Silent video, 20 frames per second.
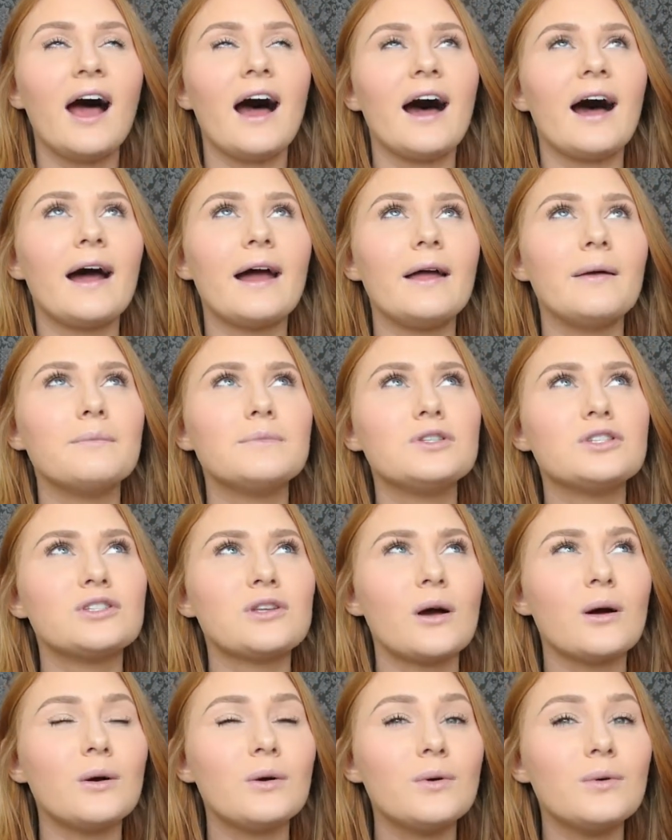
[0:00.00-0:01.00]
I am
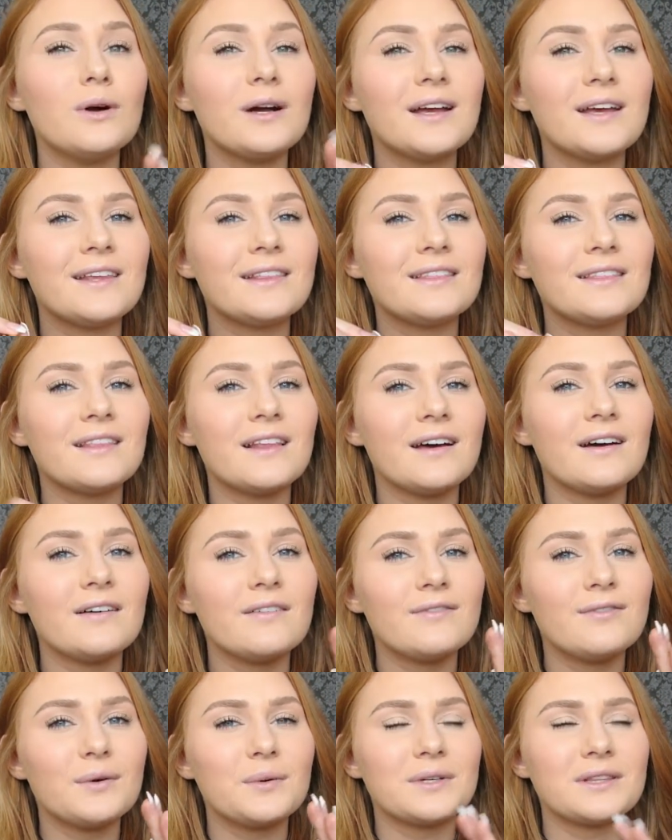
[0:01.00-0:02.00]
so in
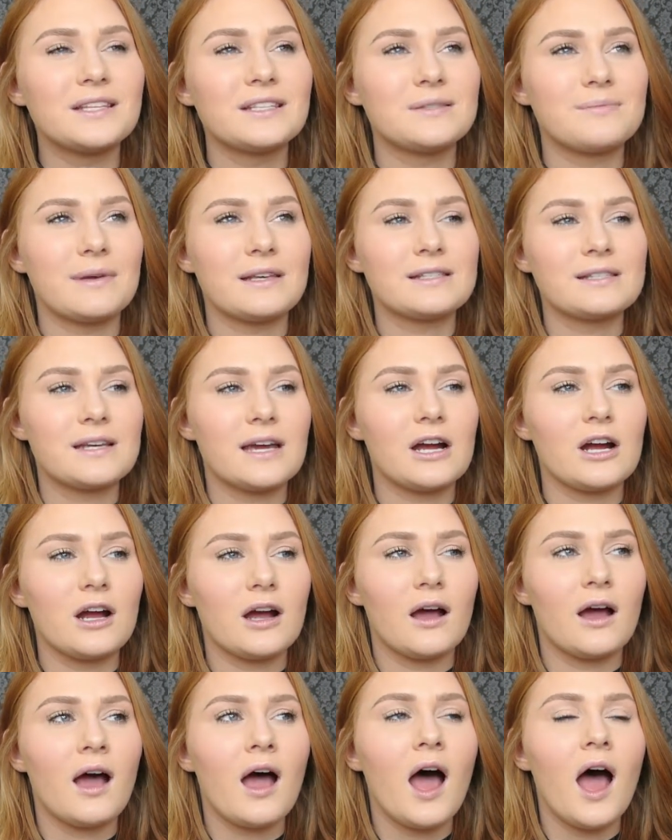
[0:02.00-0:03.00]
love with this
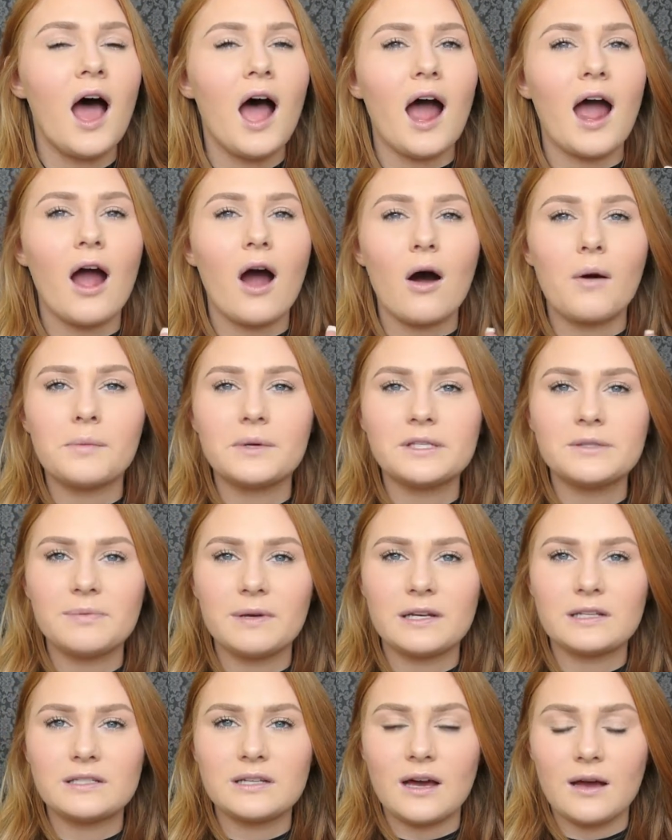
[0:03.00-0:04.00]
mascara. I almost
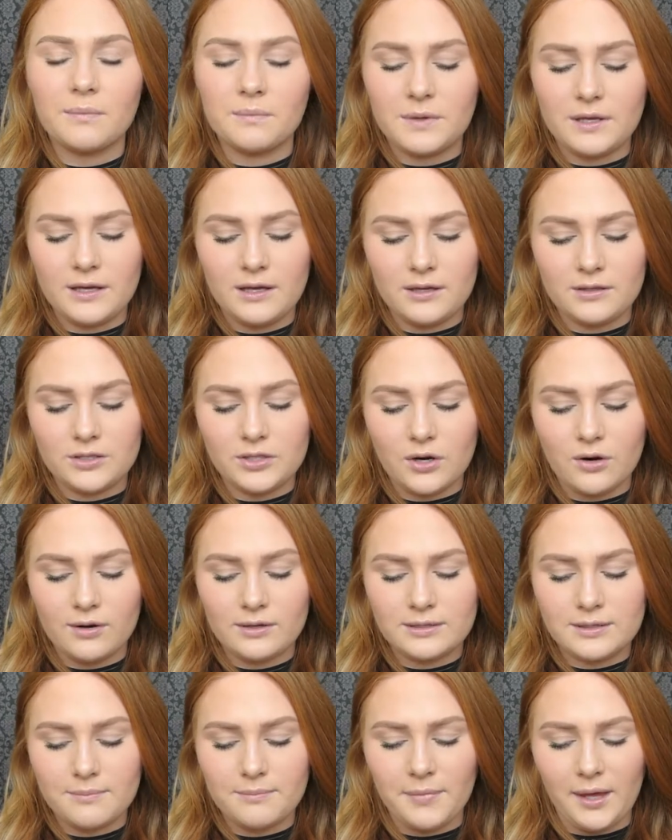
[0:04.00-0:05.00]
picked up the
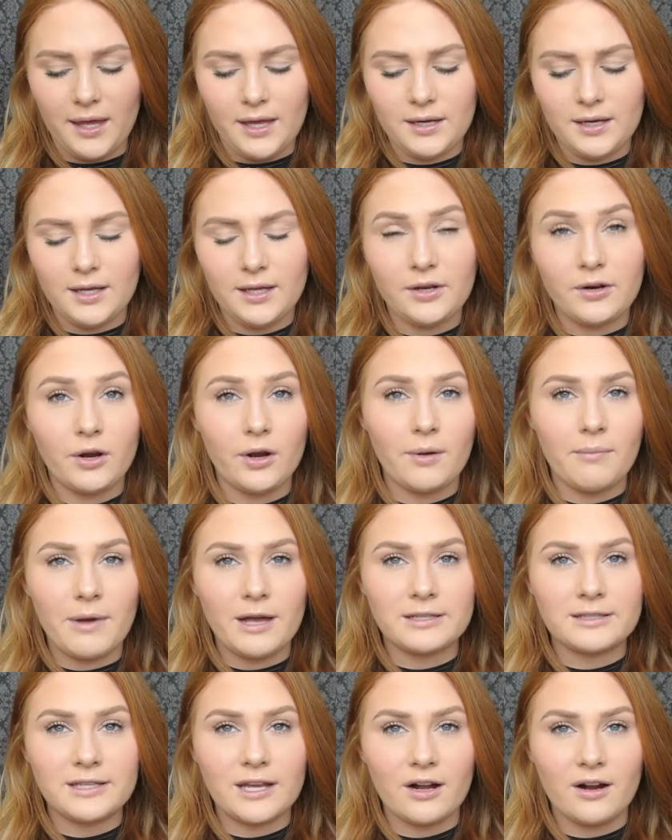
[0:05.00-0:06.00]
Tarte Man Eater
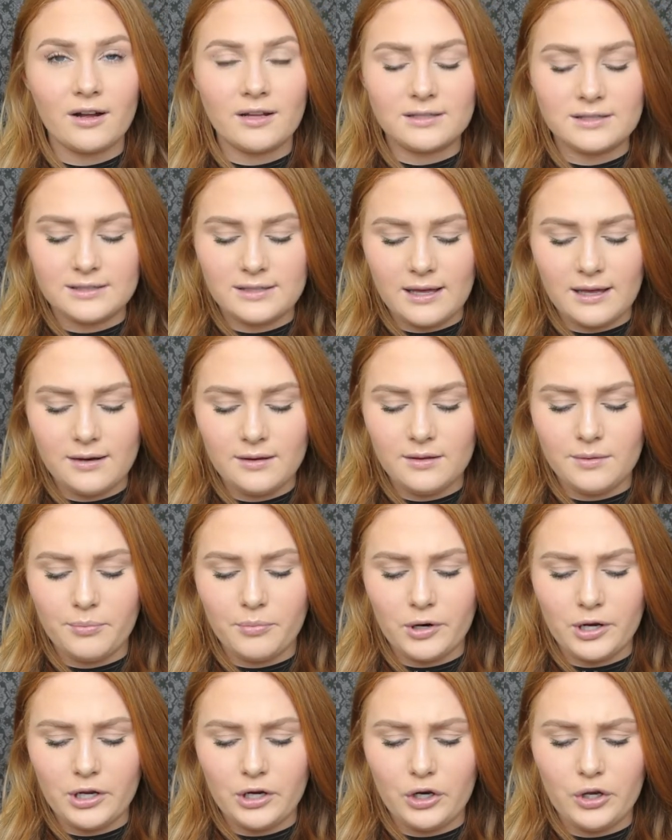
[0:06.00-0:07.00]
mascara instead, the
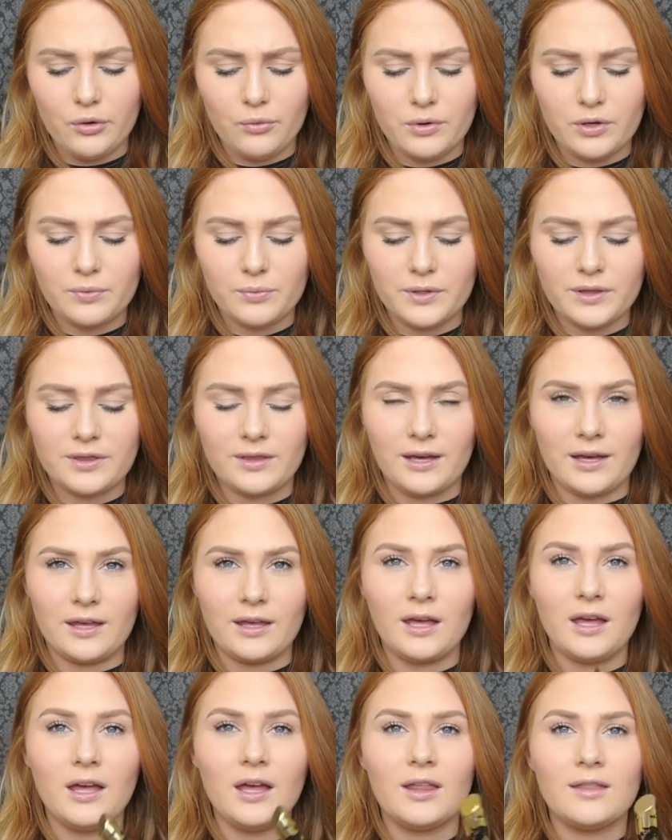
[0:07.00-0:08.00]
brand new one with
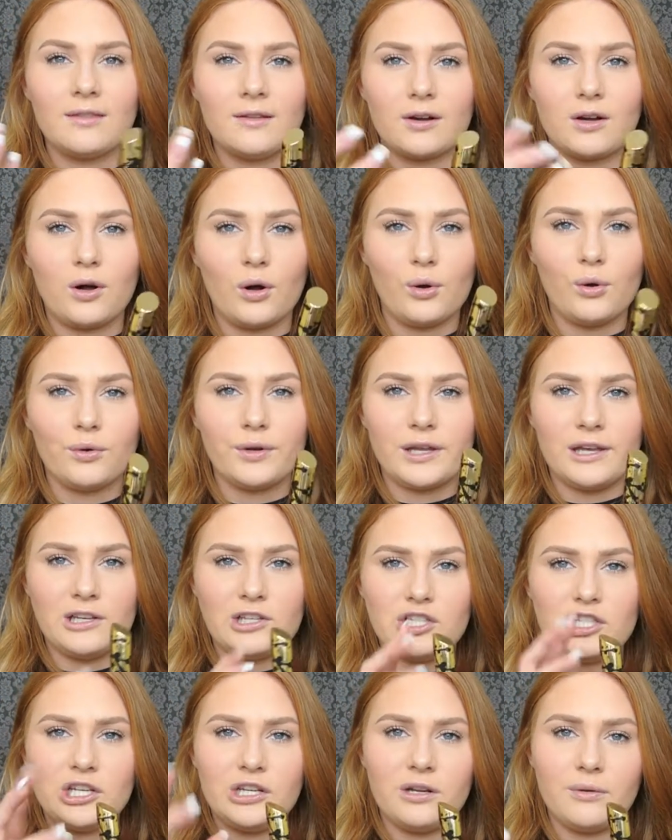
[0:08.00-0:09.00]
like the gold
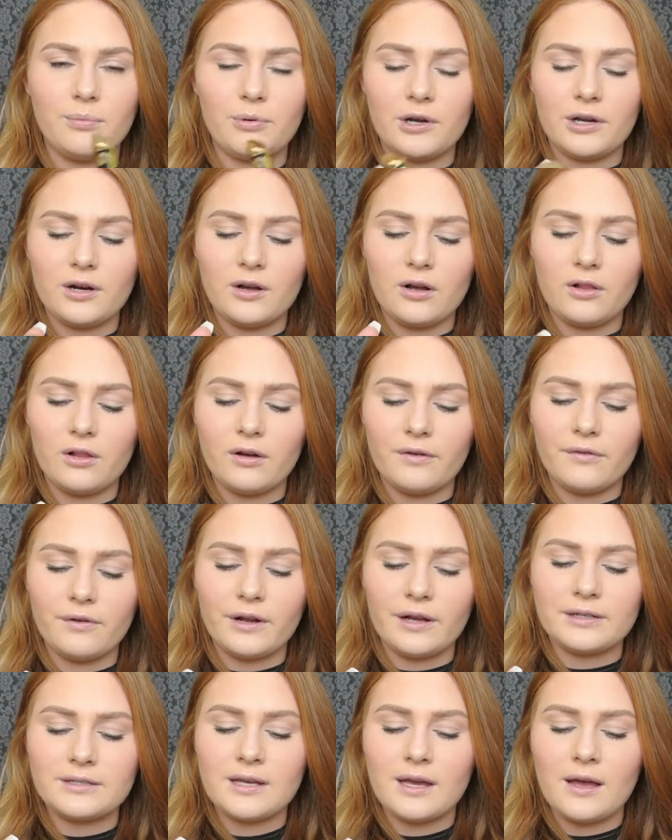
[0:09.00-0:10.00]
and cheetah print all over
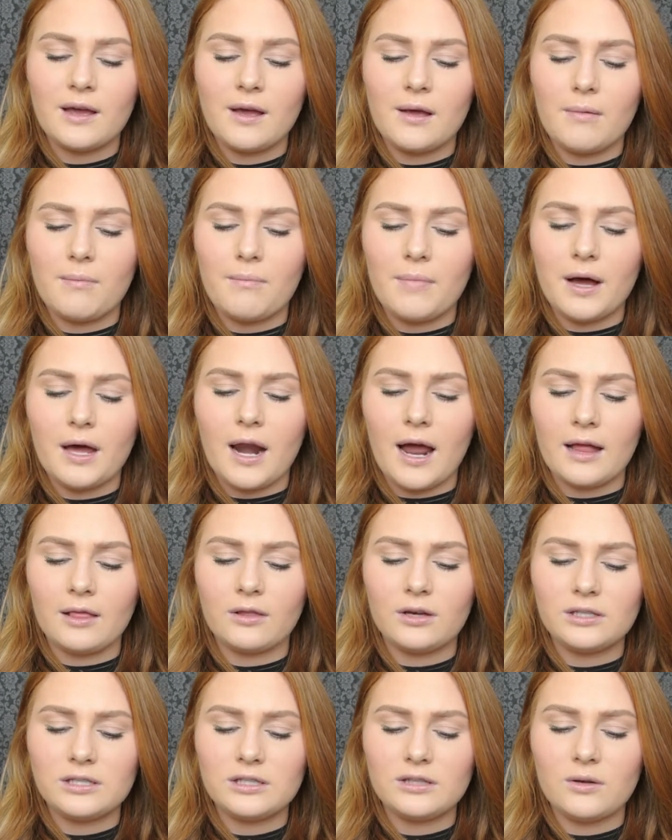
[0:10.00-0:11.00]
it, but I
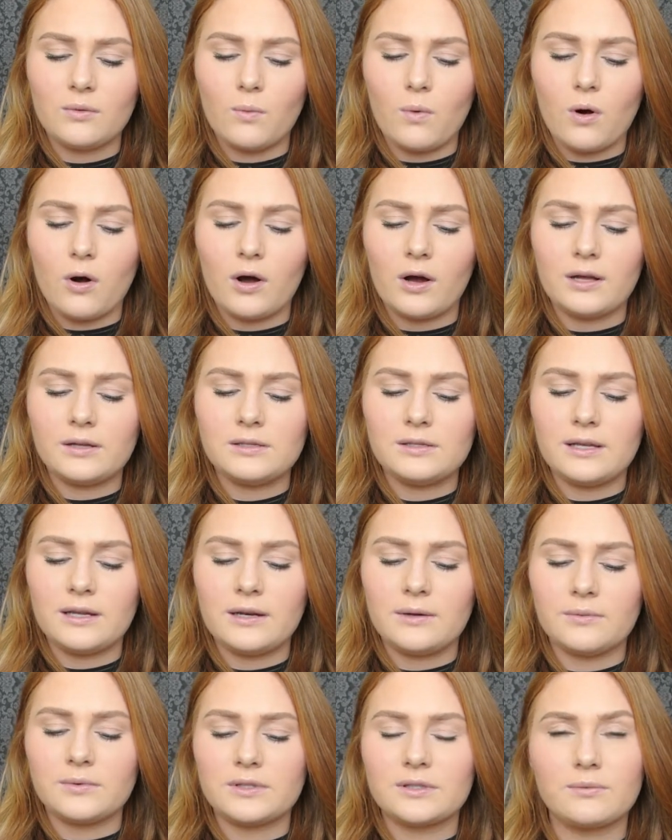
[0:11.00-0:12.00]
looked at the wand and
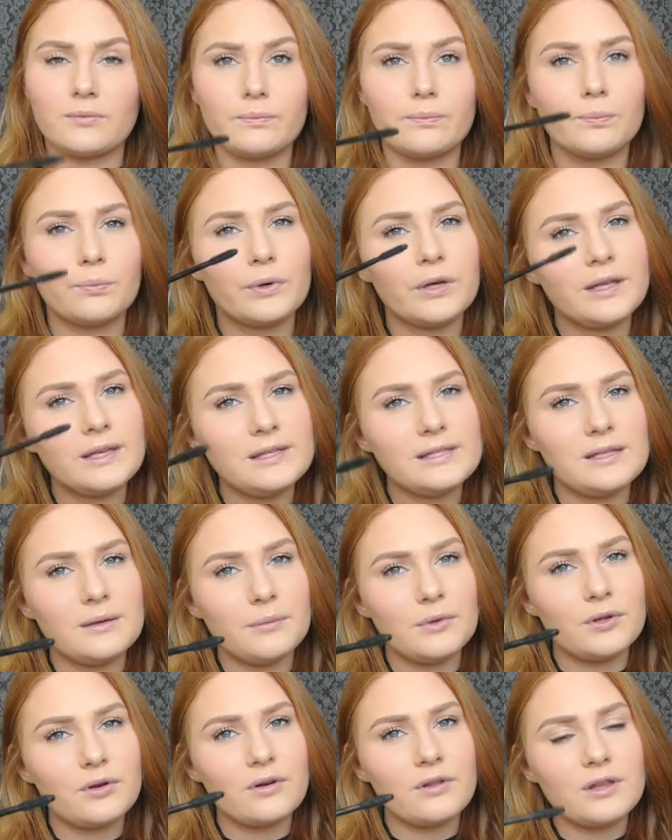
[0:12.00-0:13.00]
it was really
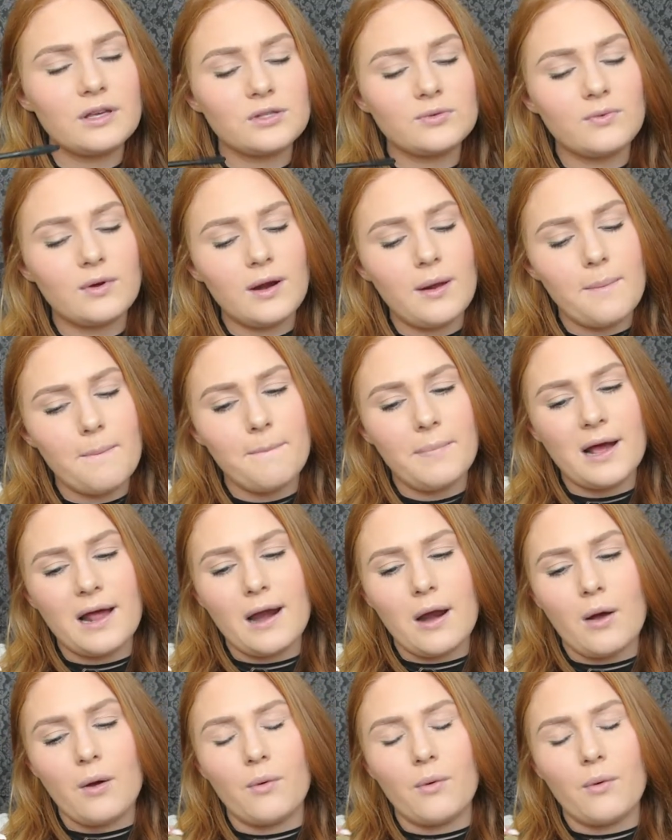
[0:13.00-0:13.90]
similar to this one, but